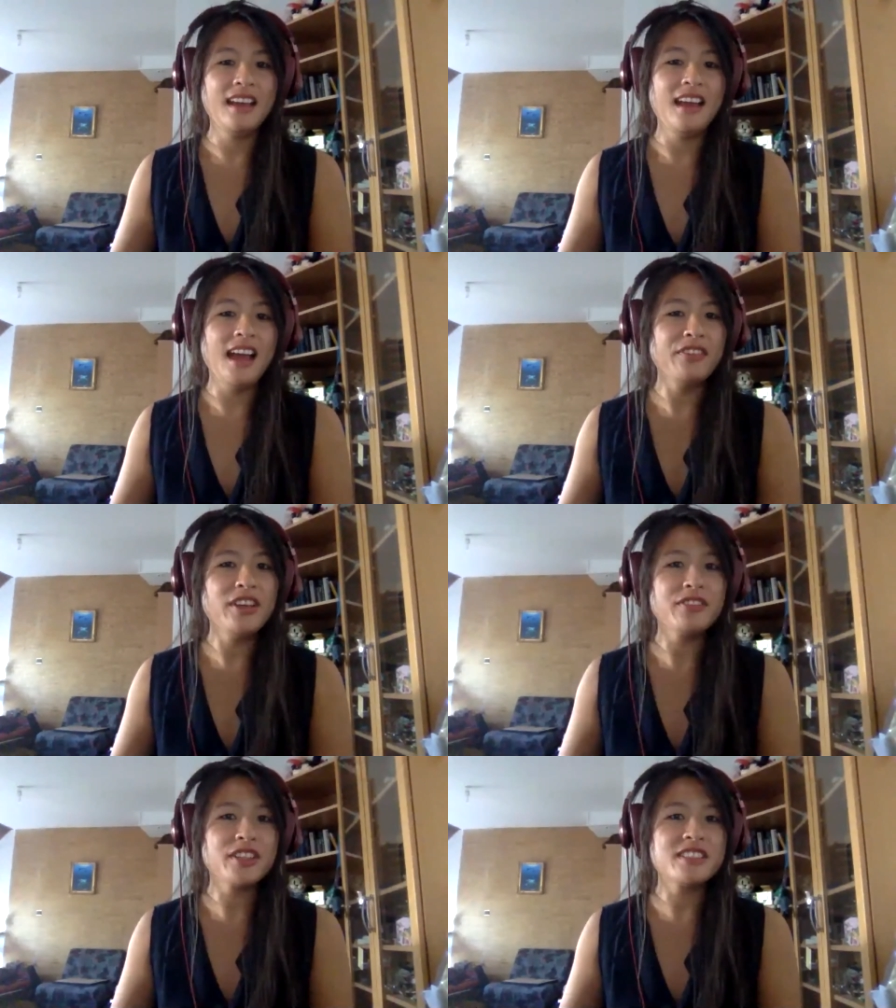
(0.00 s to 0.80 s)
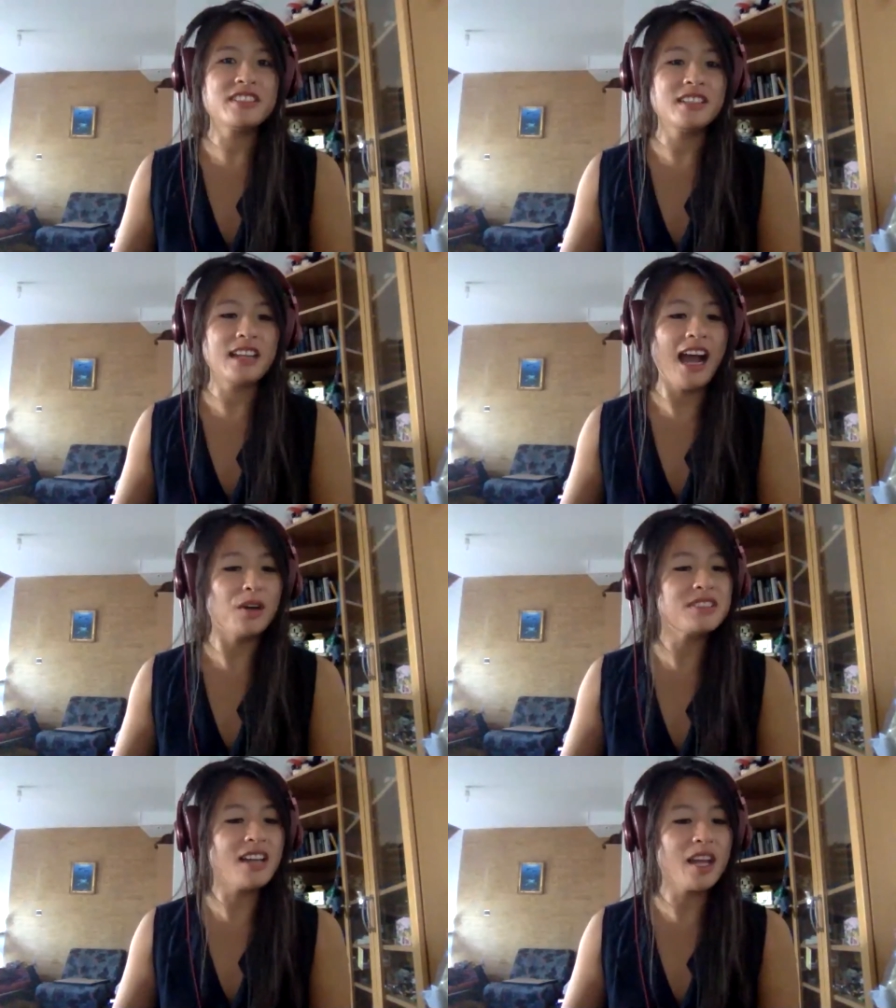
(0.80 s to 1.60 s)
Have you ever considered how
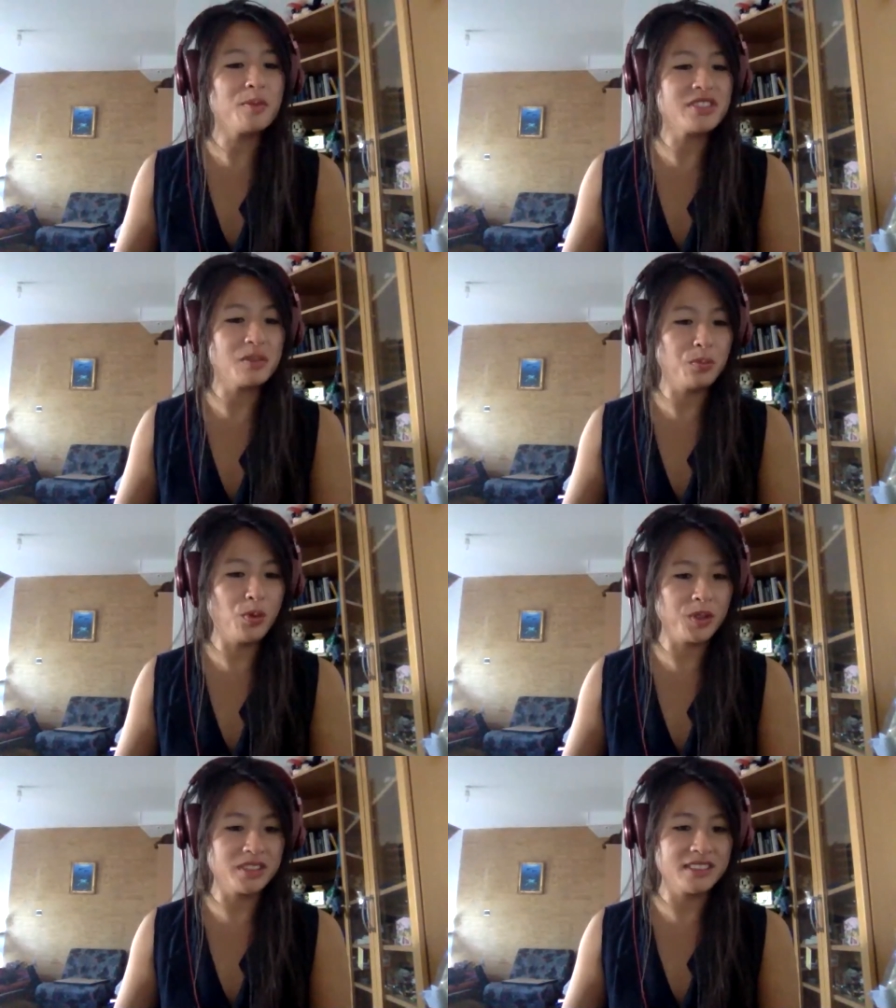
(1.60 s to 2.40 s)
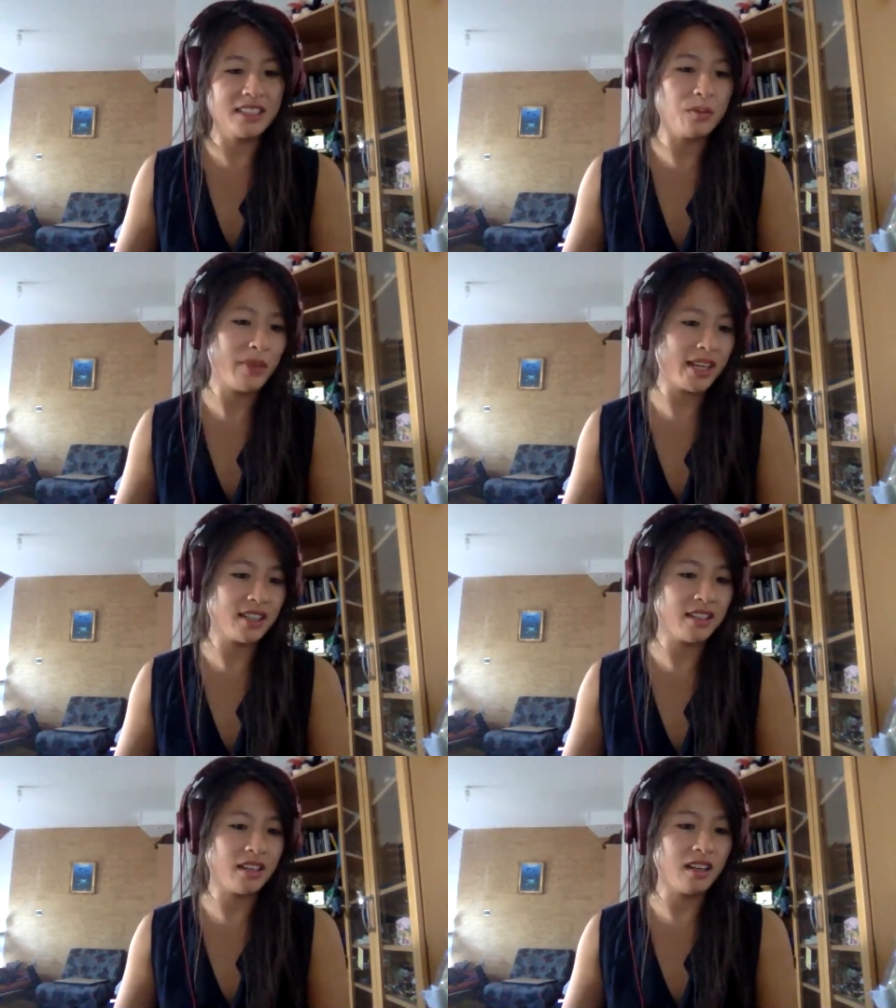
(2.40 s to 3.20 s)
time is important in the
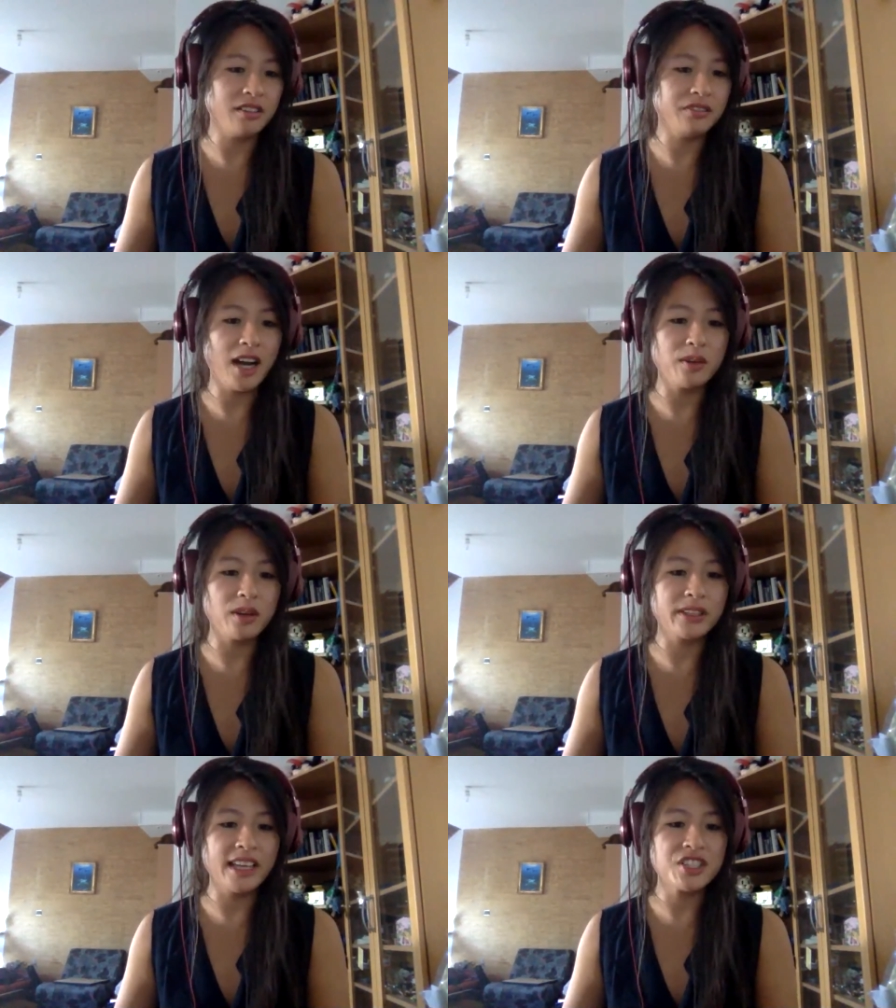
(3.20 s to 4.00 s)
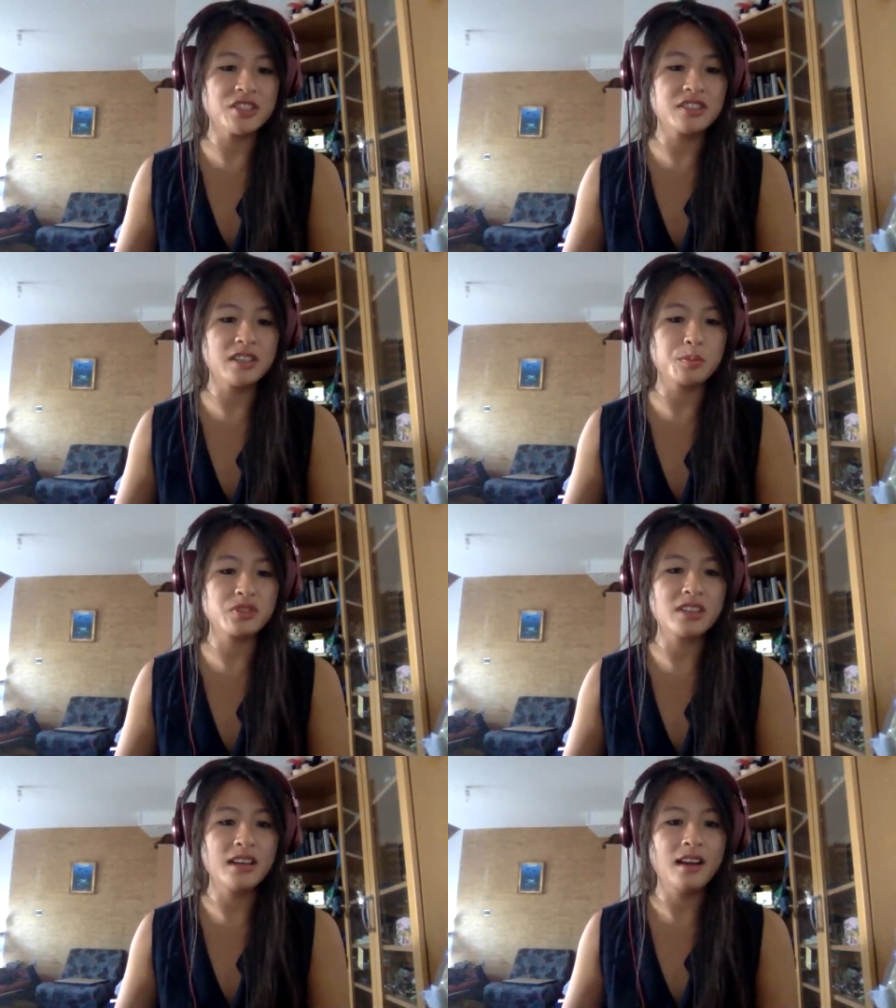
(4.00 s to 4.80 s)
manner of how our
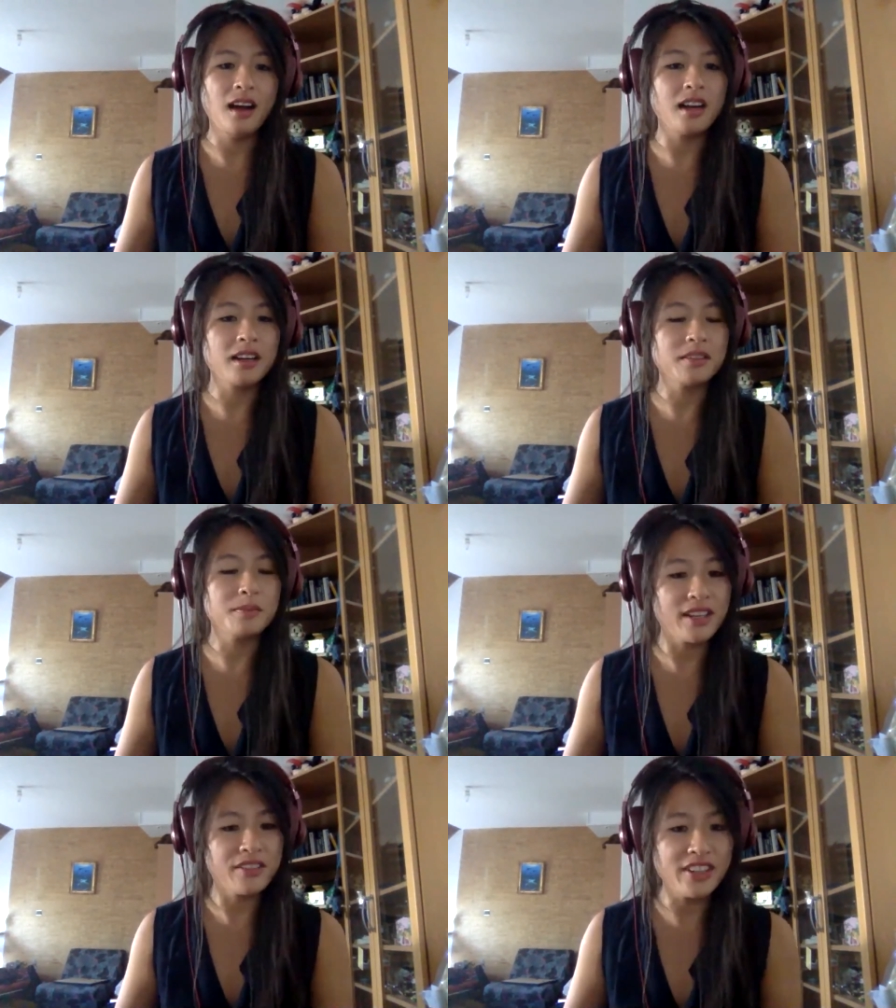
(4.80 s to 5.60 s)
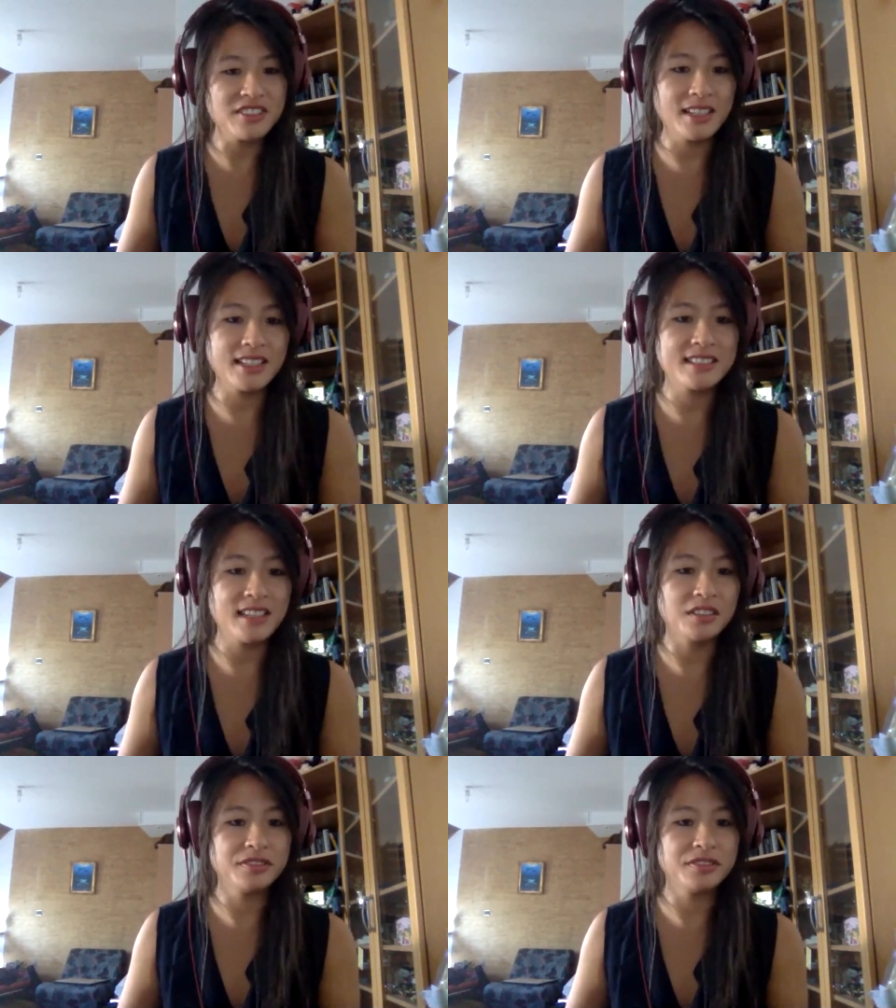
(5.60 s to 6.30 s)
relationships are manifesting itself?